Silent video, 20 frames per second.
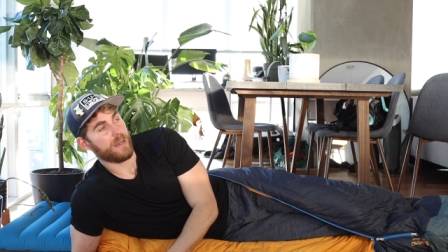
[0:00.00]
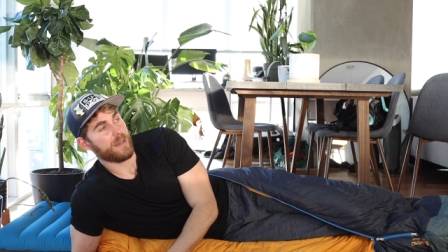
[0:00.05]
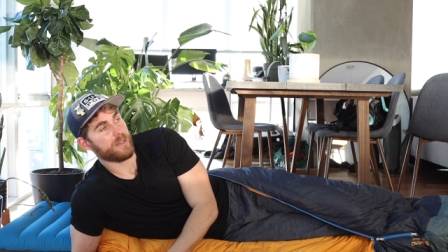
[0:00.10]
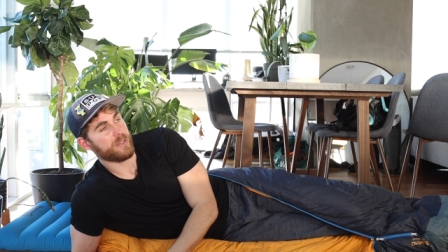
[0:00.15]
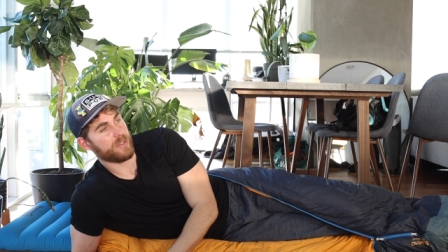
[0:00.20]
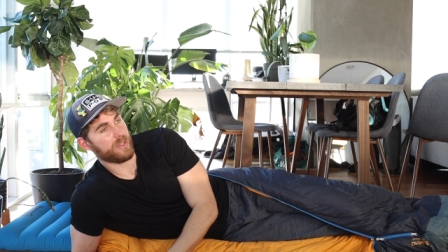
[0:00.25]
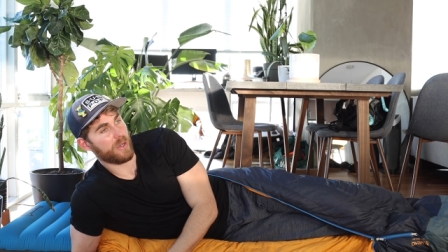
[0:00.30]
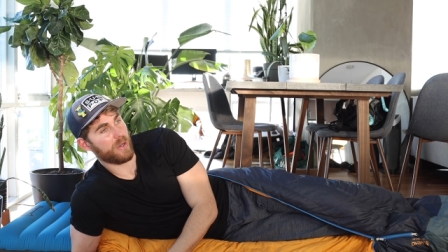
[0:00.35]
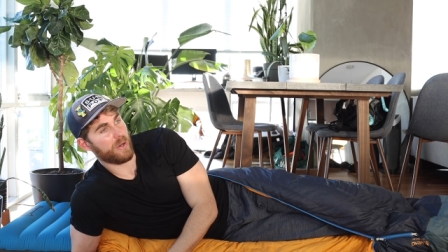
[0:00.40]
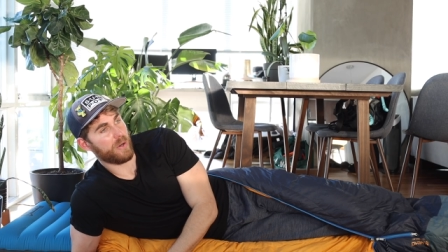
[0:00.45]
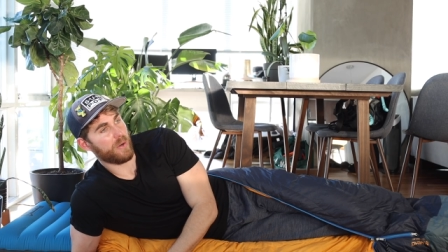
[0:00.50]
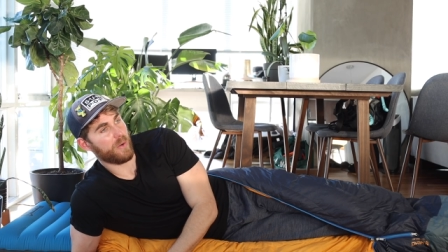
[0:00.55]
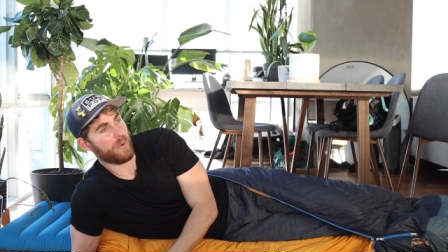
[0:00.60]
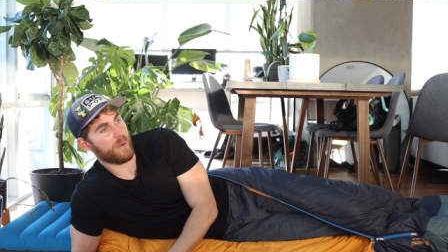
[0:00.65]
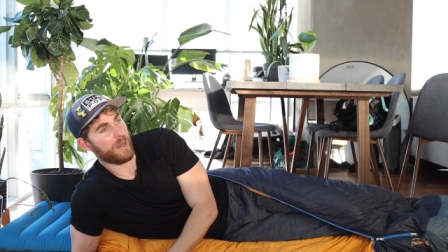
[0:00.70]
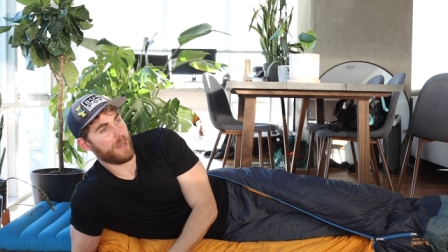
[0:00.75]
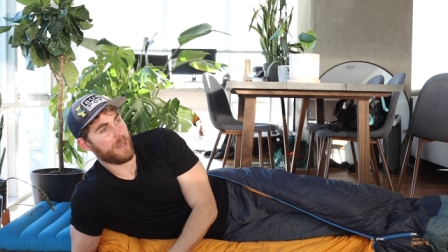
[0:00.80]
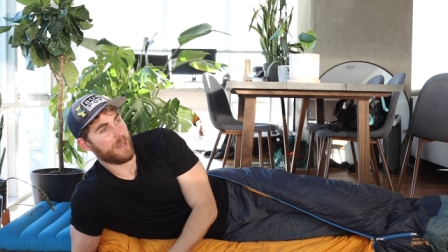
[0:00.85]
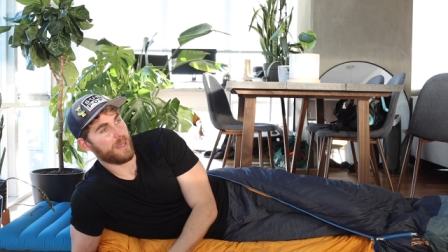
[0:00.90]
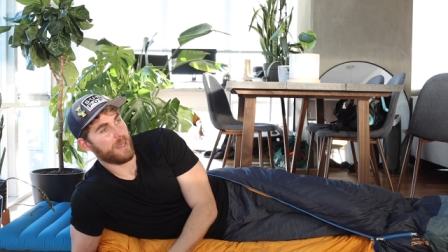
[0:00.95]

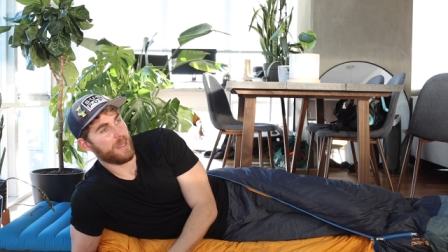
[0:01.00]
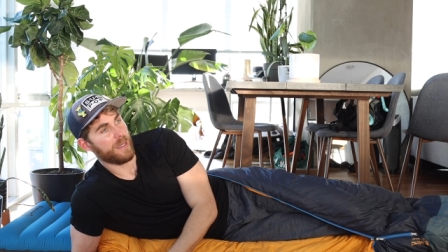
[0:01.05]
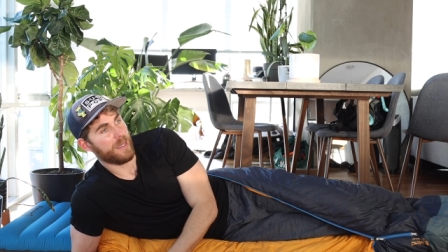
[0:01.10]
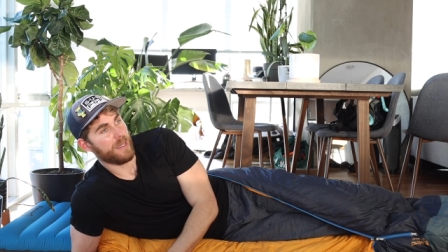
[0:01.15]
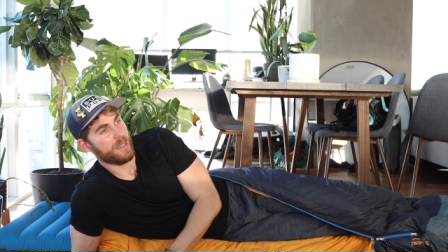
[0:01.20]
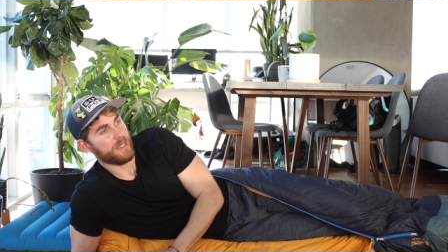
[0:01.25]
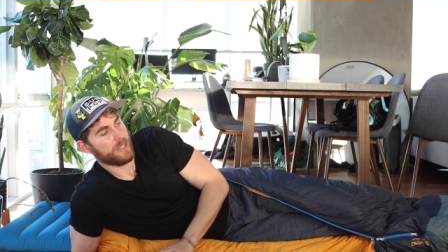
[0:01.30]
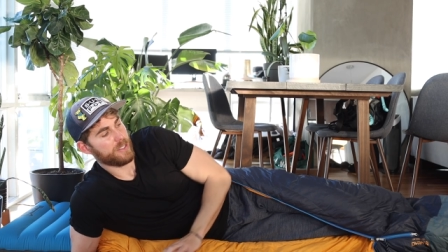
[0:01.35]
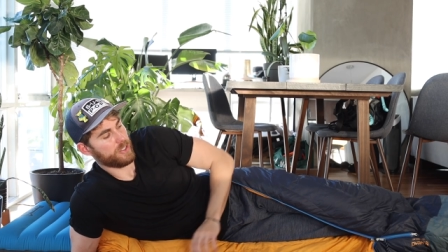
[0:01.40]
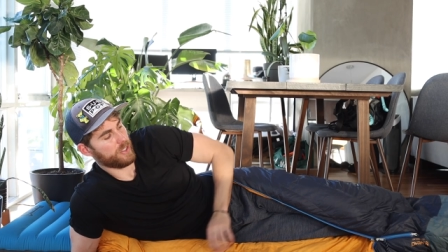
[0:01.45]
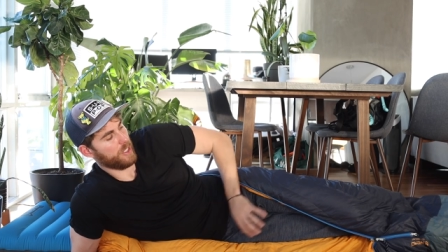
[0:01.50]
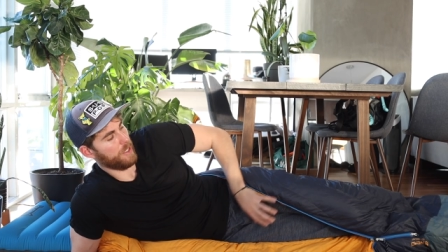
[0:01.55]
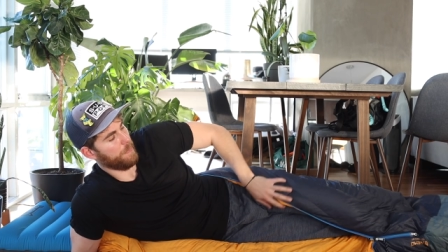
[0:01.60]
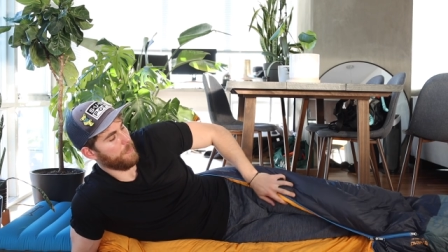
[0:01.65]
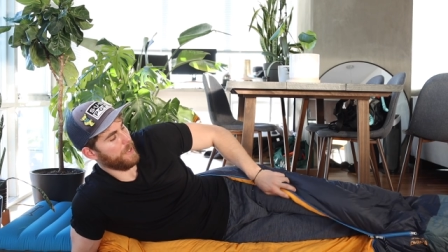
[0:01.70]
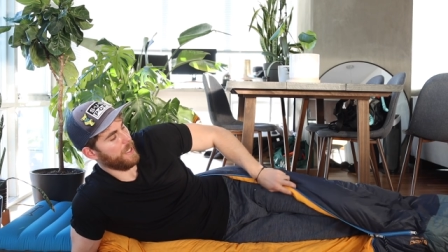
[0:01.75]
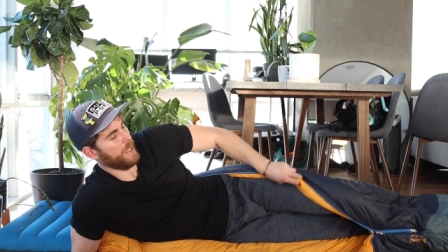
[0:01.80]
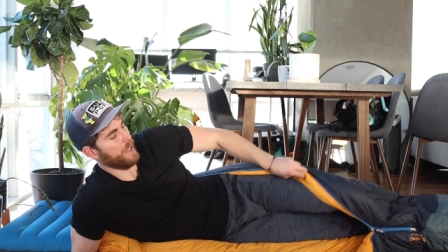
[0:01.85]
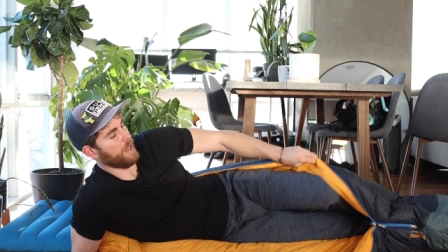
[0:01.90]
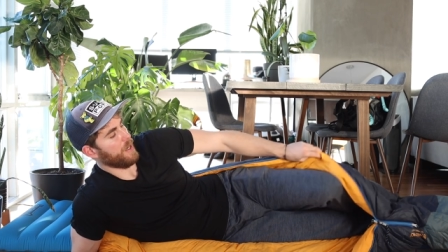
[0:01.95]
So,
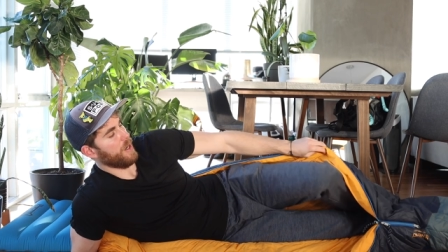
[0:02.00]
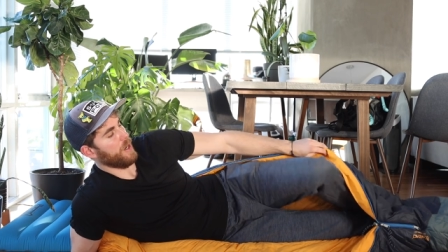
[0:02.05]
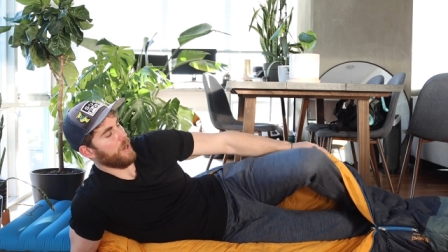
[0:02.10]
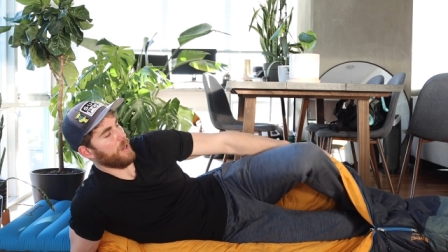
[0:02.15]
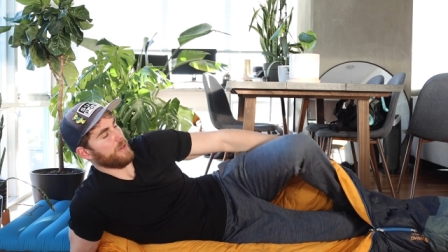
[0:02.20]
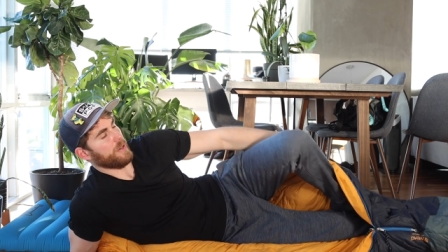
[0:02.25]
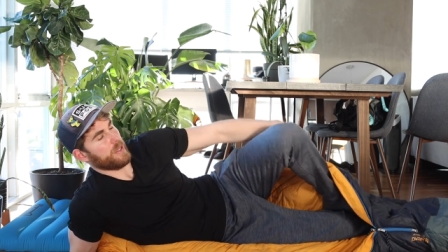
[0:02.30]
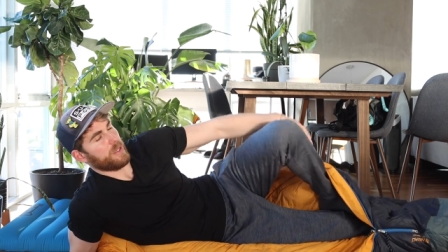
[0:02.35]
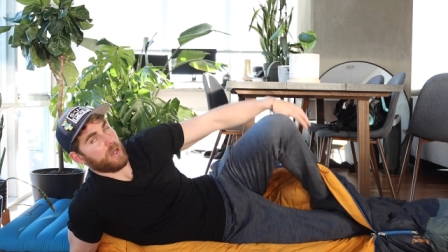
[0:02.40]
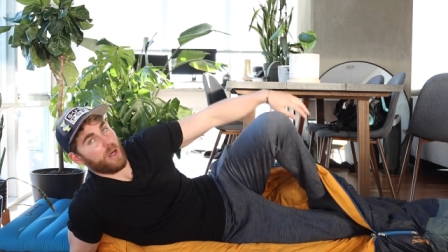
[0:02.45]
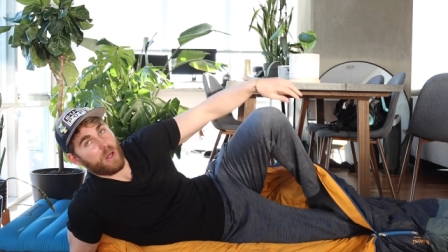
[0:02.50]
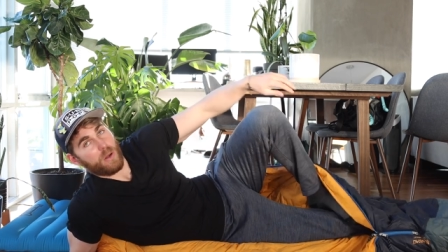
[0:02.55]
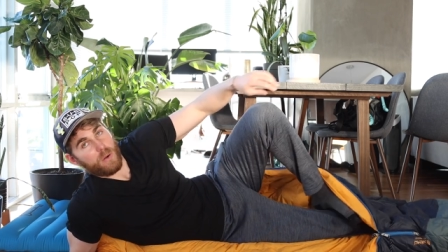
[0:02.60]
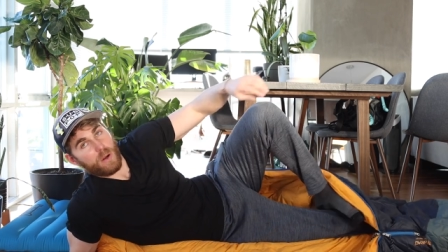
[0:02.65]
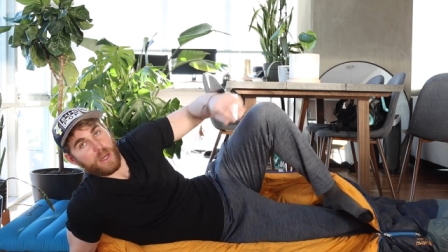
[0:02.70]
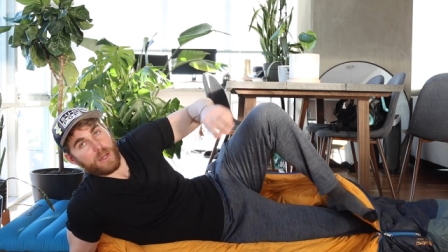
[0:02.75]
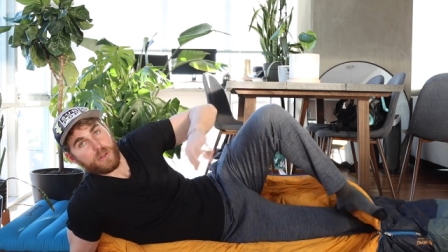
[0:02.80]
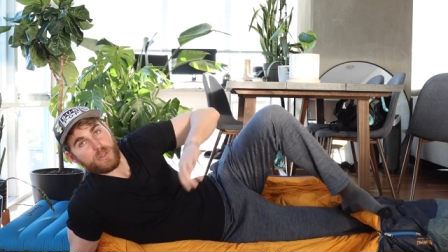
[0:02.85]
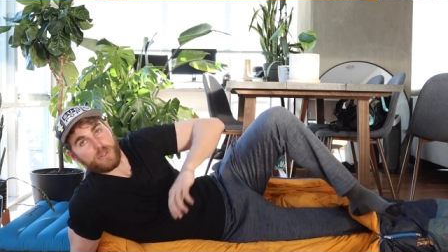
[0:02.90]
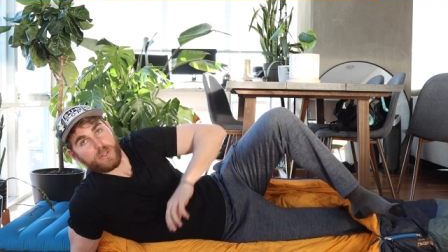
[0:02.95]
sleeping on the
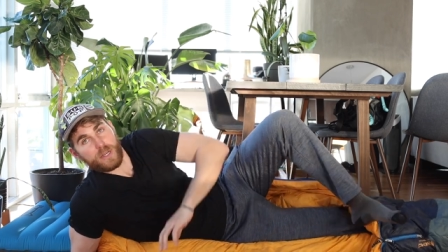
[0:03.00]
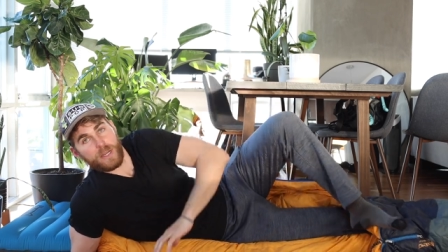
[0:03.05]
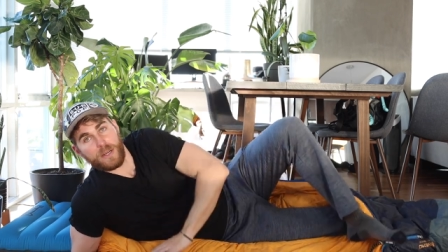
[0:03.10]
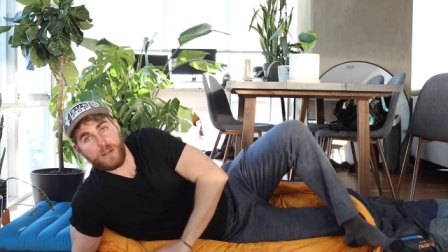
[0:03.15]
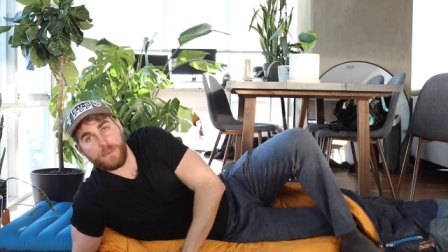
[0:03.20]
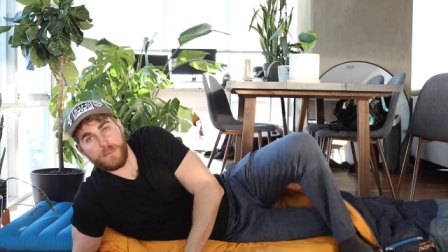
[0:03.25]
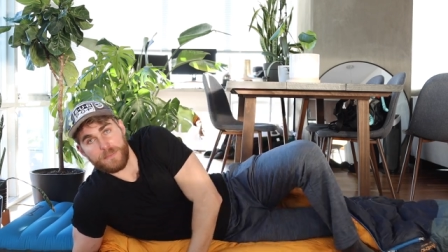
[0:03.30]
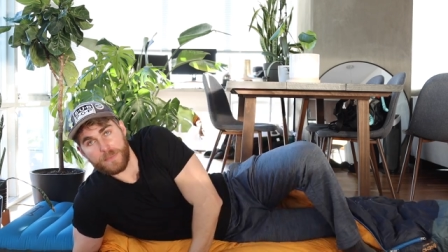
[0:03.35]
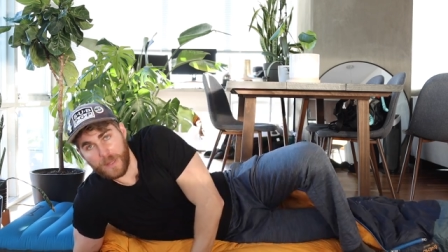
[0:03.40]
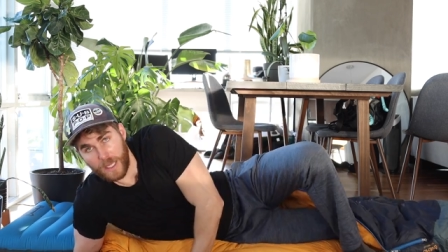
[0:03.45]
Colorado Trail,